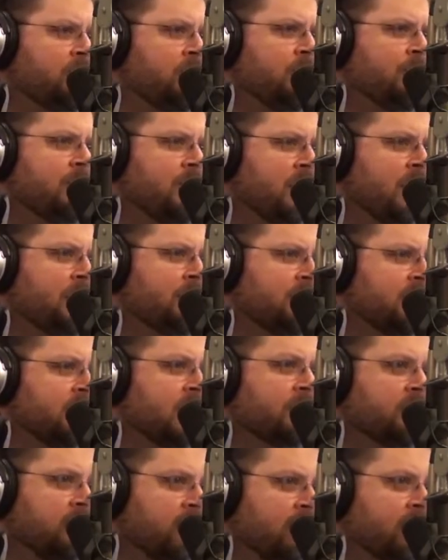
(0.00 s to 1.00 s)
GPS
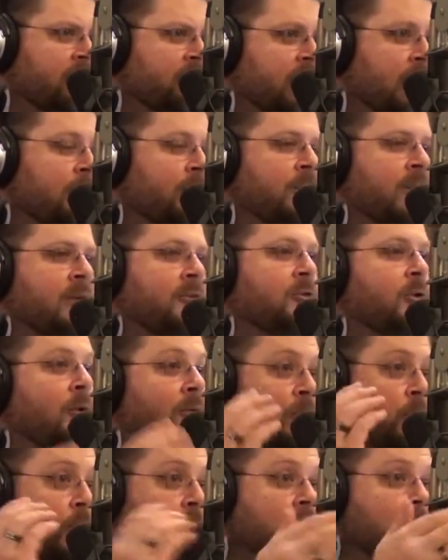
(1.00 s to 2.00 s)
connections at the same thing. So
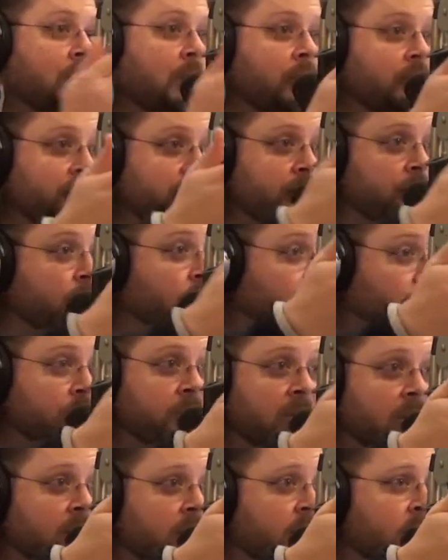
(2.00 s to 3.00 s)
if we're close to you,
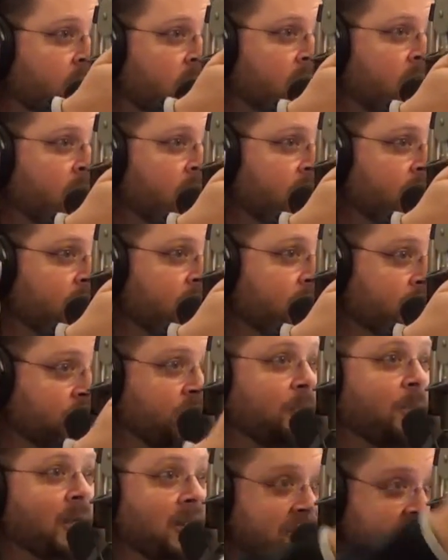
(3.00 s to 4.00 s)
Doug, yeah. There
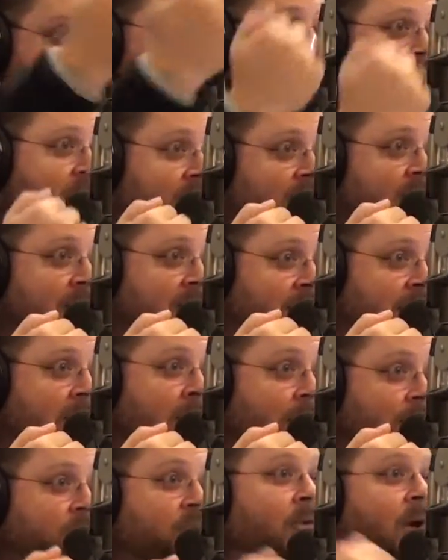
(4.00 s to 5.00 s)
should be a text link that
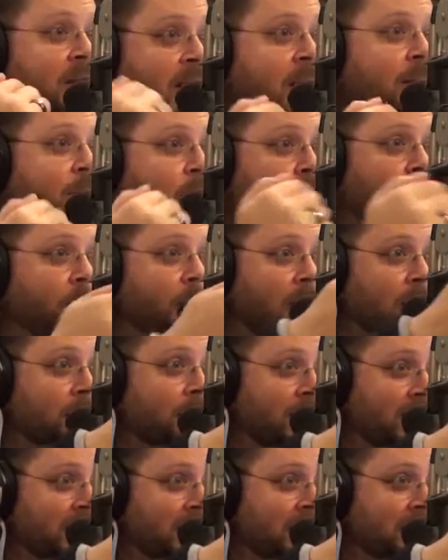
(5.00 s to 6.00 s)
comes. Find out more. Oh,
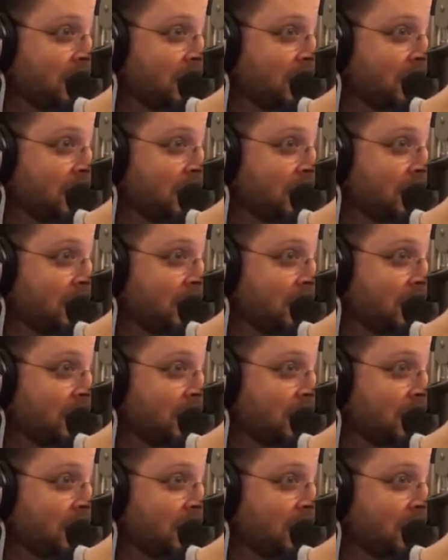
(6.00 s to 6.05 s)
that'd me.